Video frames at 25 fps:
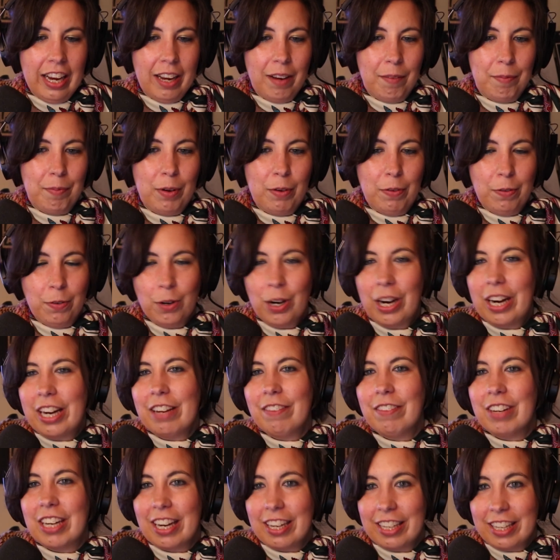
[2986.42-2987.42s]
before I
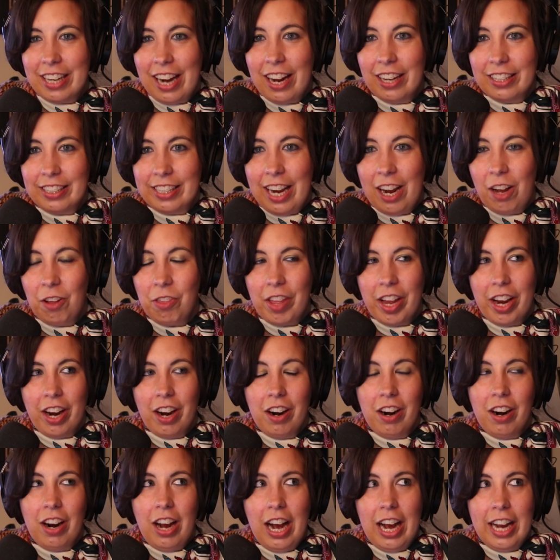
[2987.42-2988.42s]
even had got down
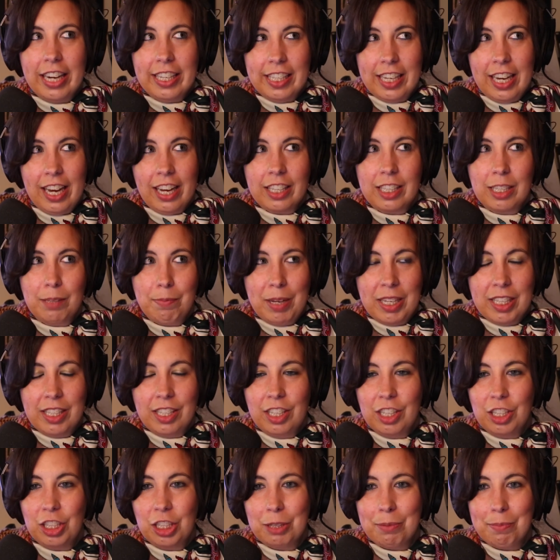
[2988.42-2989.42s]
there, I text
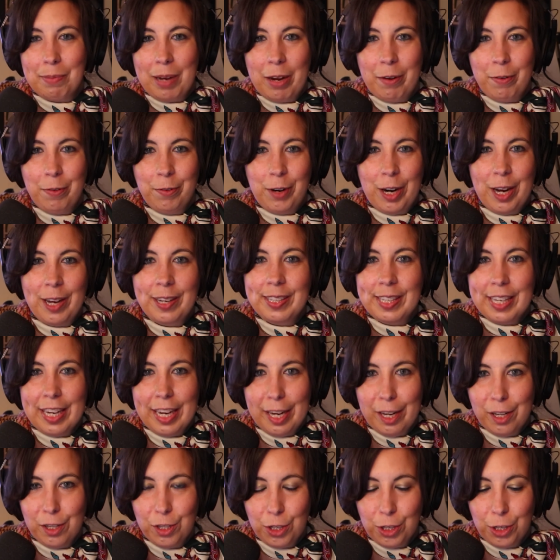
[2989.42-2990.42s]
messaged my friend
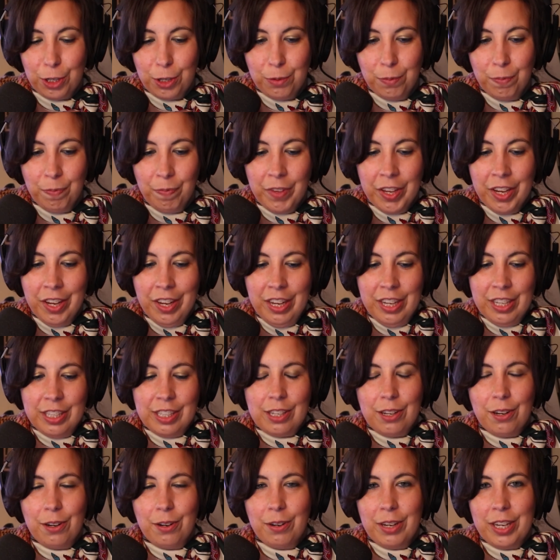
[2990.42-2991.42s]
Andrew.
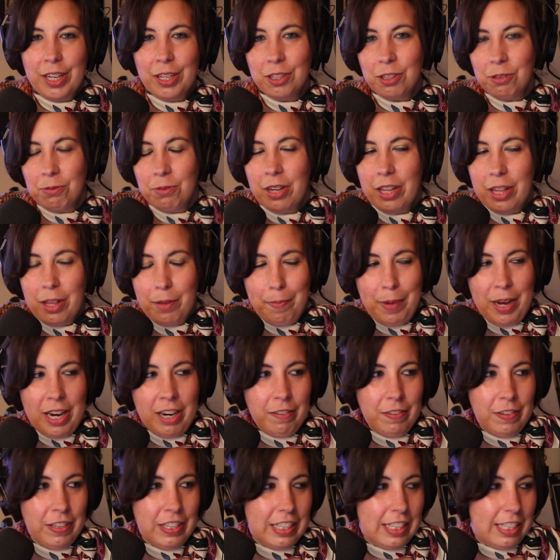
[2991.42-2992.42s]
So here's one of the
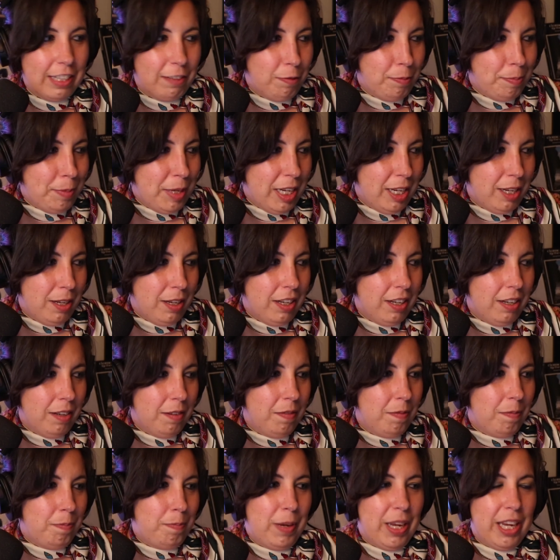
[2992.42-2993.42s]
benefits of me
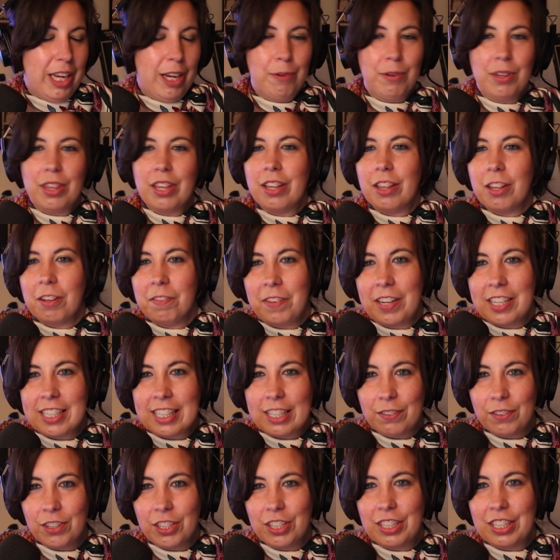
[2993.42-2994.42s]
being within the
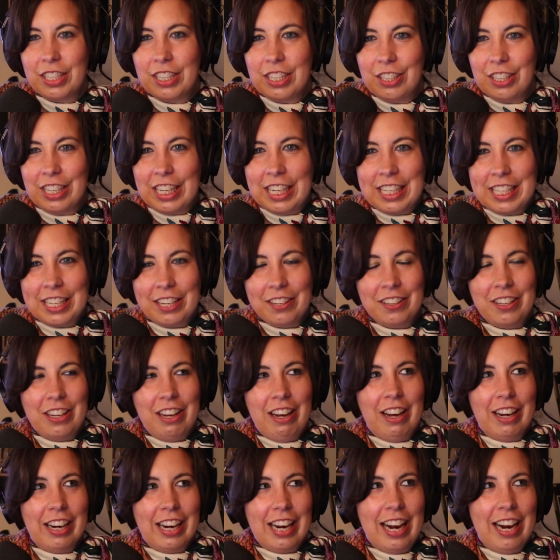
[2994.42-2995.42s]
festival industry so
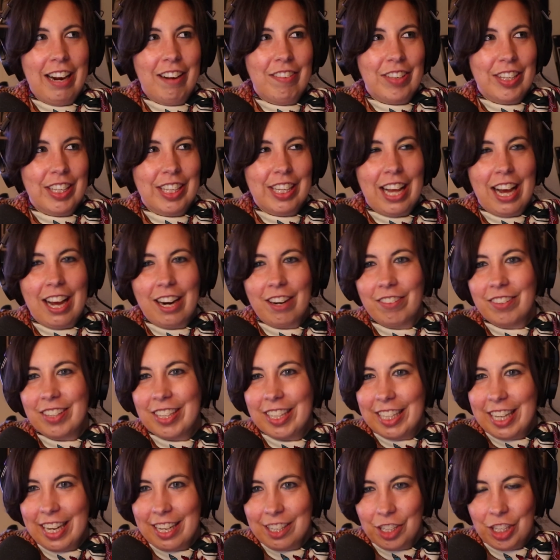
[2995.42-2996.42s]
long. I have a lot of
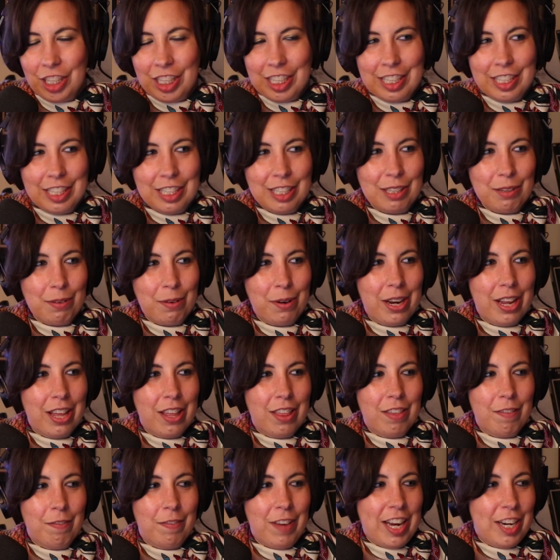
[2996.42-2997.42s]
connections
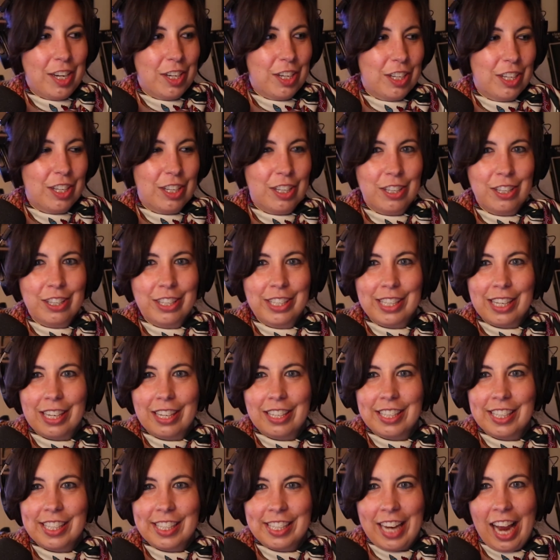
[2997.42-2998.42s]
with vendors
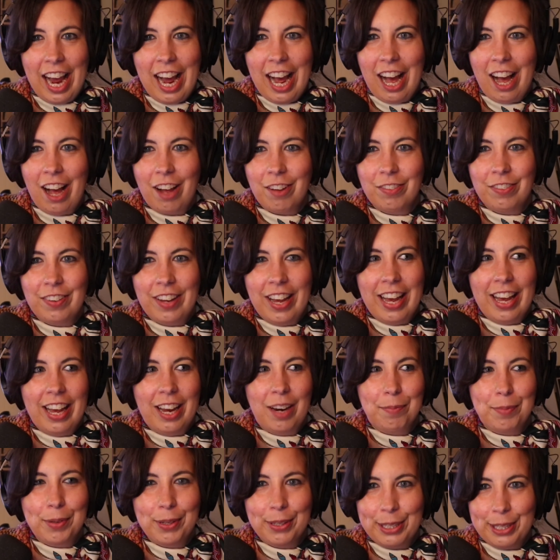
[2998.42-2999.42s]
and staff
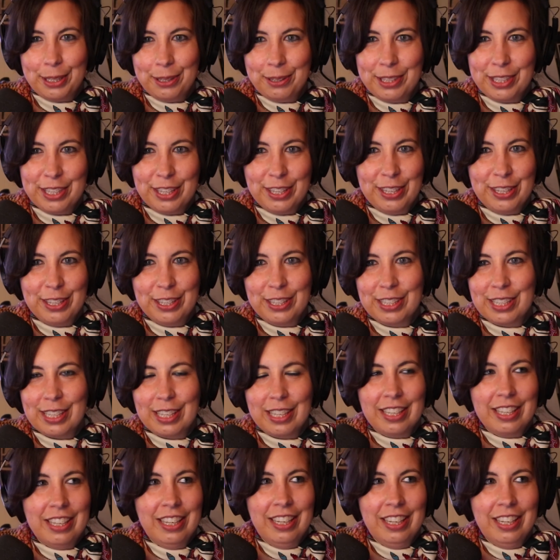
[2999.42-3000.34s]
and producers and